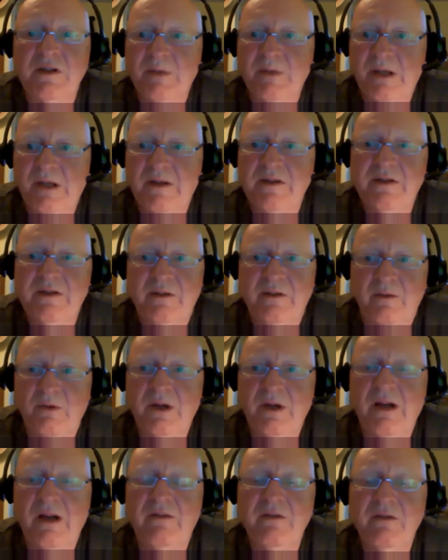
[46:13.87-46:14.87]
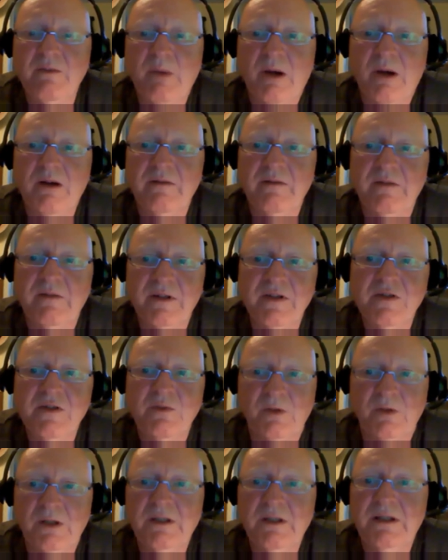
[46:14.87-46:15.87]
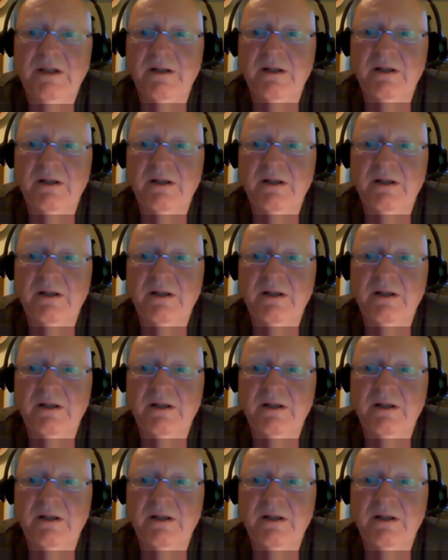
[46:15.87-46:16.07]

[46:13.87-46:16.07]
because the recovery part of it is really